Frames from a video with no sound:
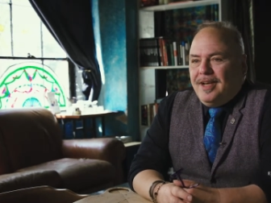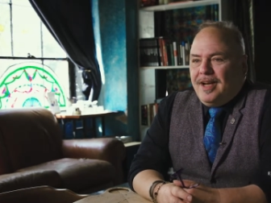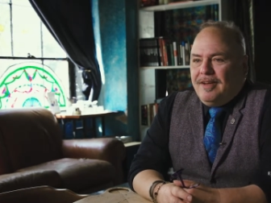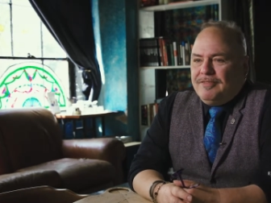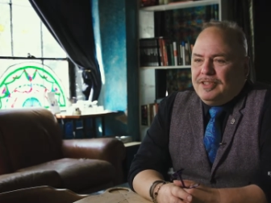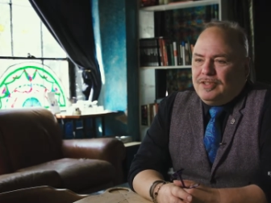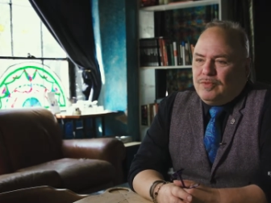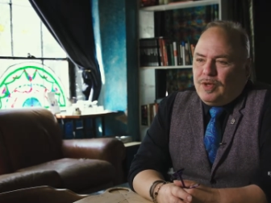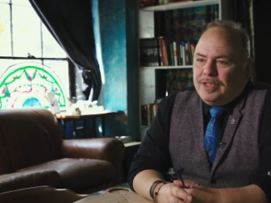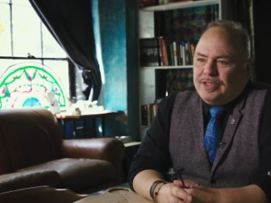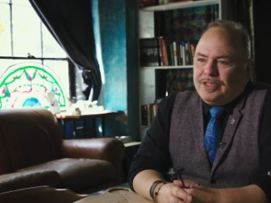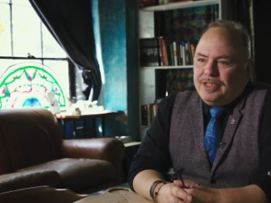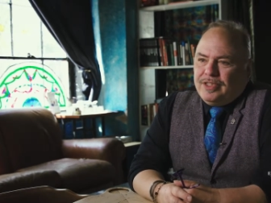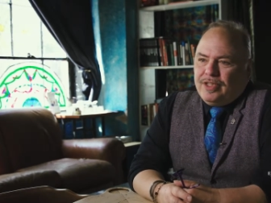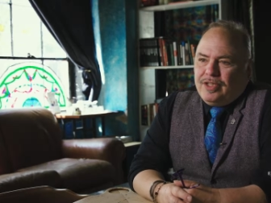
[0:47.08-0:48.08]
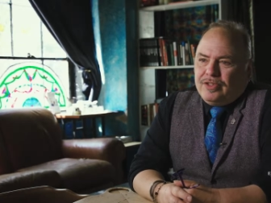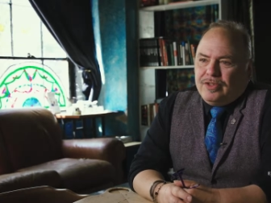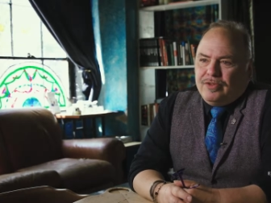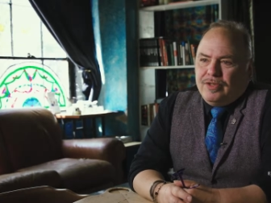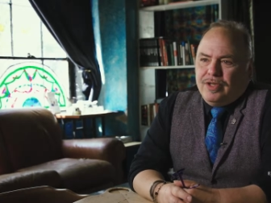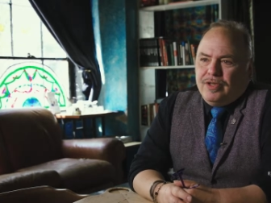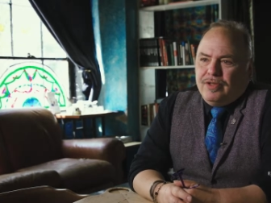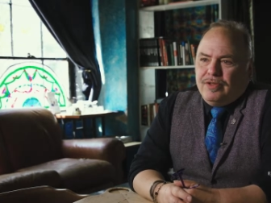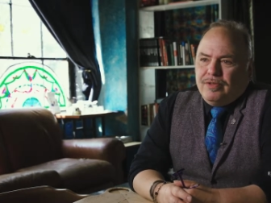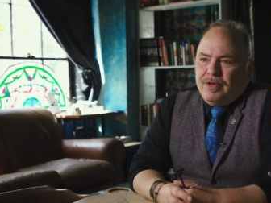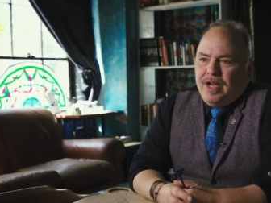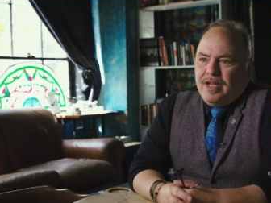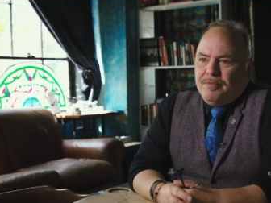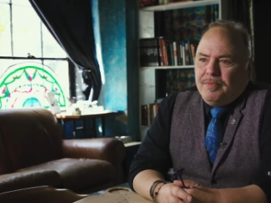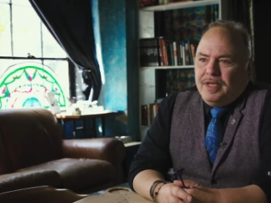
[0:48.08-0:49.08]
I've just watched it all grow
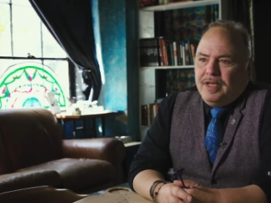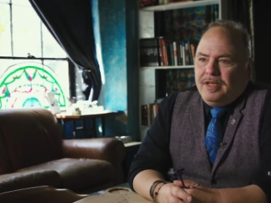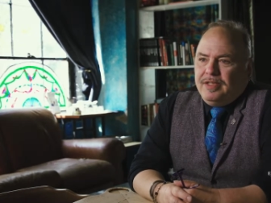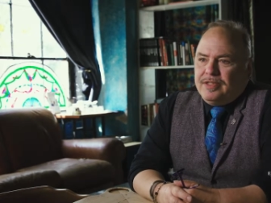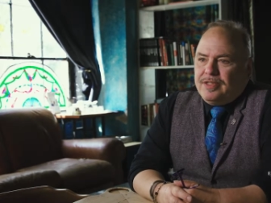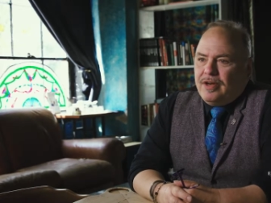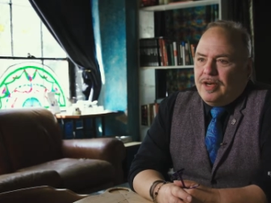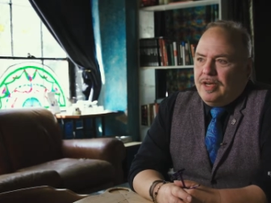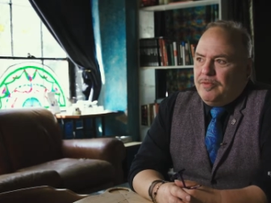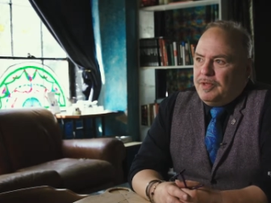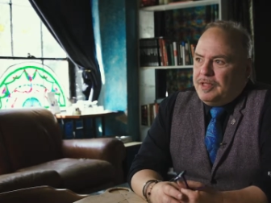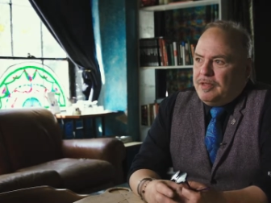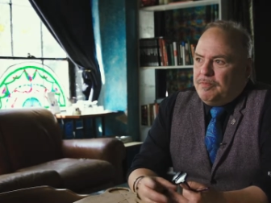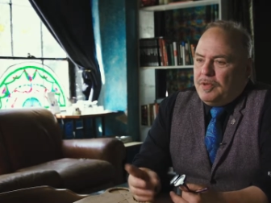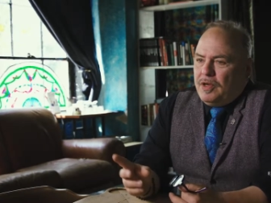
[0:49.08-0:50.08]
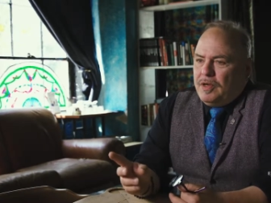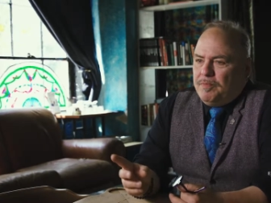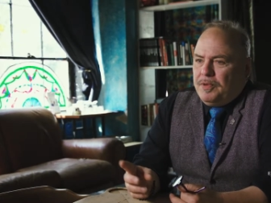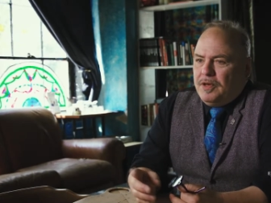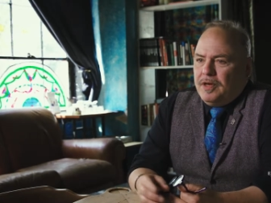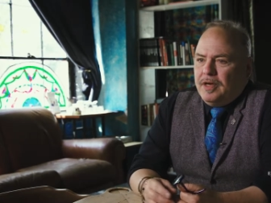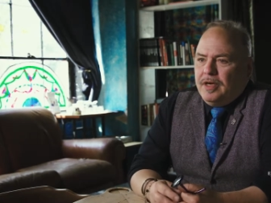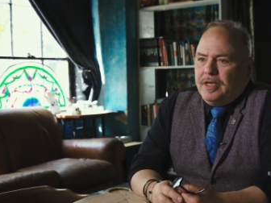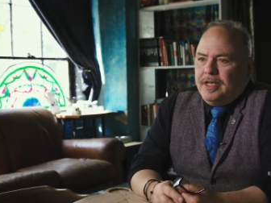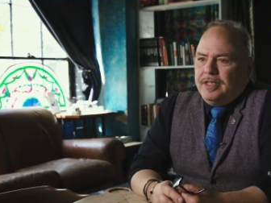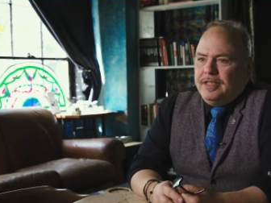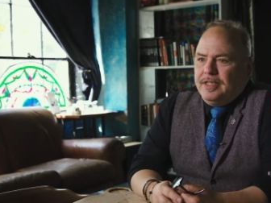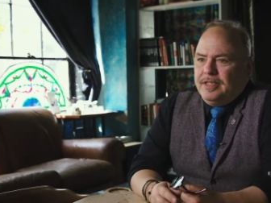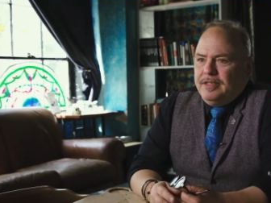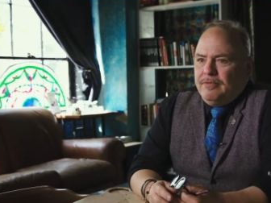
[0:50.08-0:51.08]
around me, starting with the ballpark
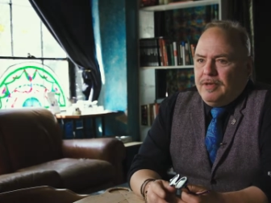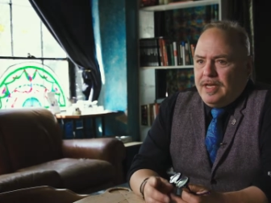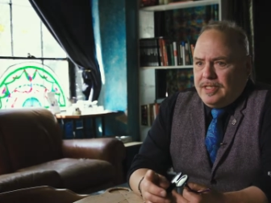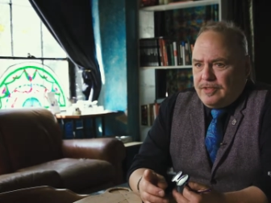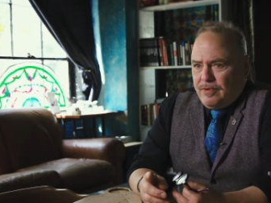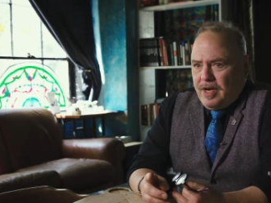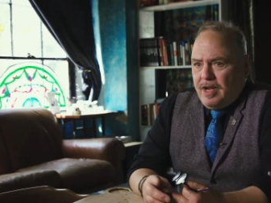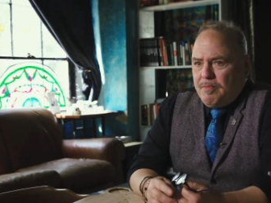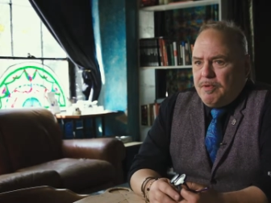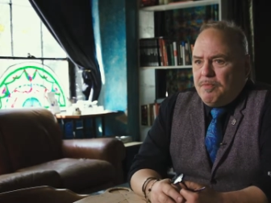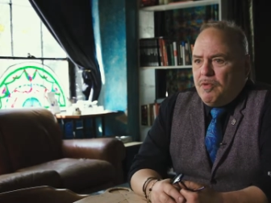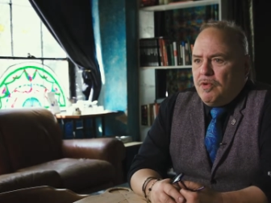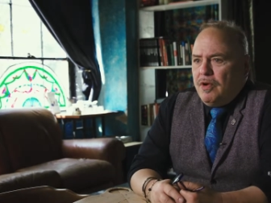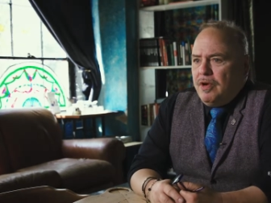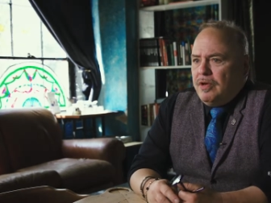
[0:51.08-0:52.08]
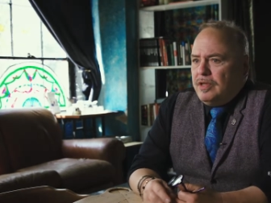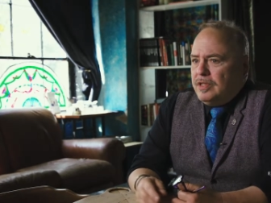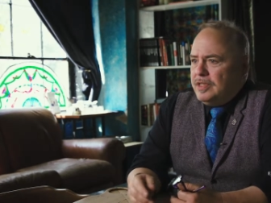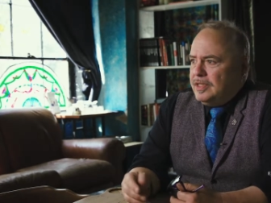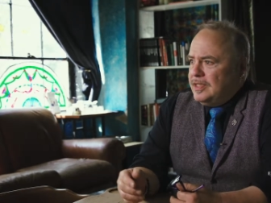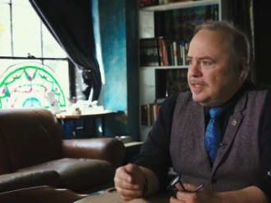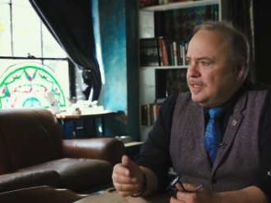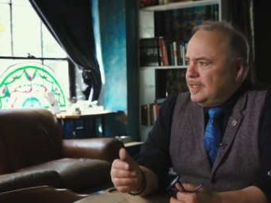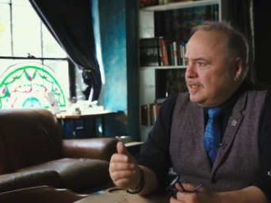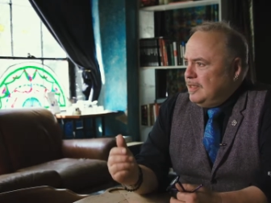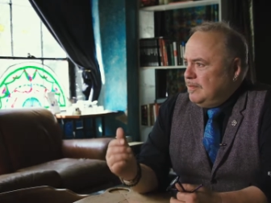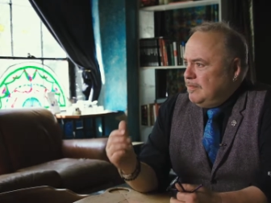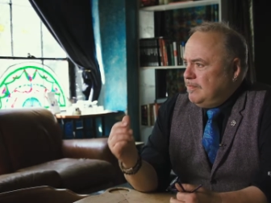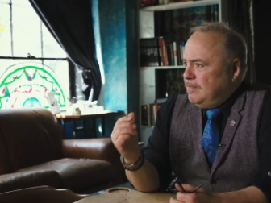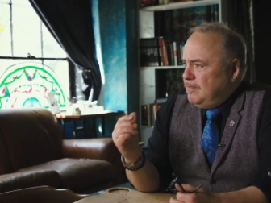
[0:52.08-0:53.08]
and then the Race Riot Memorial and then the